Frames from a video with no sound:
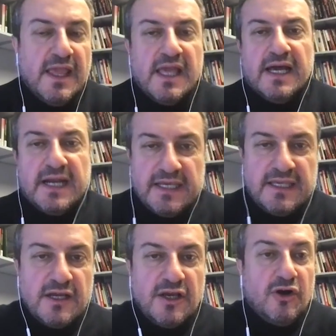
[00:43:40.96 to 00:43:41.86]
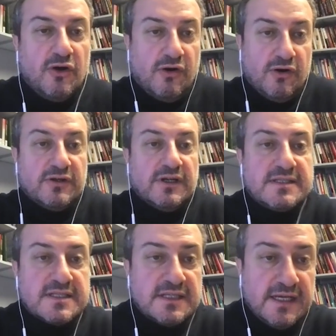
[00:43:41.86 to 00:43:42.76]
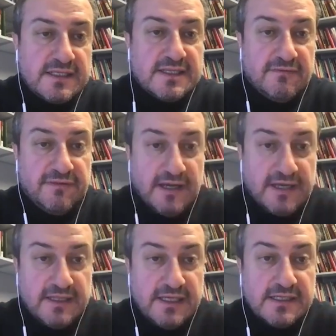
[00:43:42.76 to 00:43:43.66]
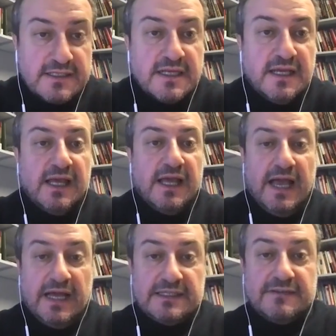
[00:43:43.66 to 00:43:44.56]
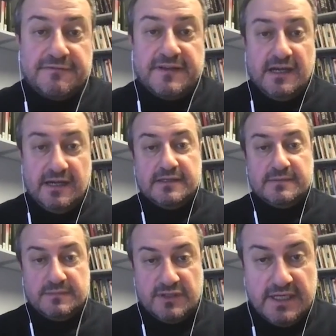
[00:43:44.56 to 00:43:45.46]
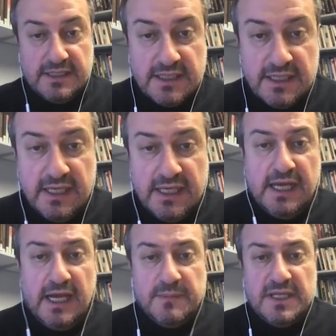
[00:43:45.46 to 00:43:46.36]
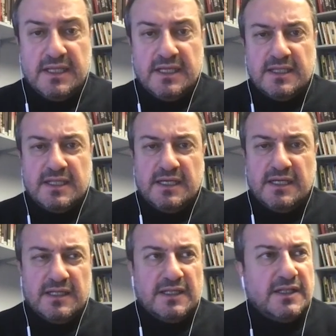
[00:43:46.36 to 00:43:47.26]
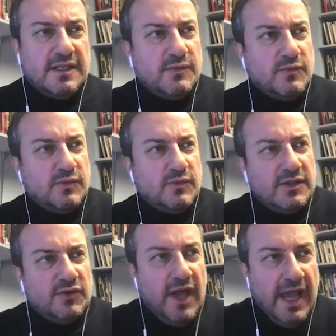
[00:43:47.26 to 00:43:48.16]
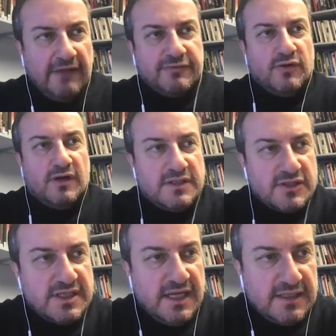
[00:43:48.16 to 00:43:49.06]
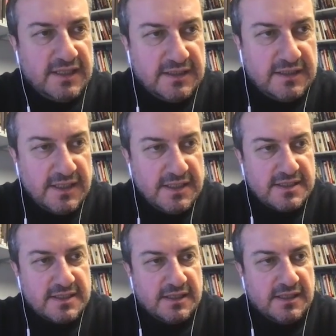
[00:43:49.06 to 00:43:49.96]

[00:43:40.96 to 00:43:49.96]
And I can go on and cite stuff like this ad infinitum, right? Yeah. I mean, you have to understand that these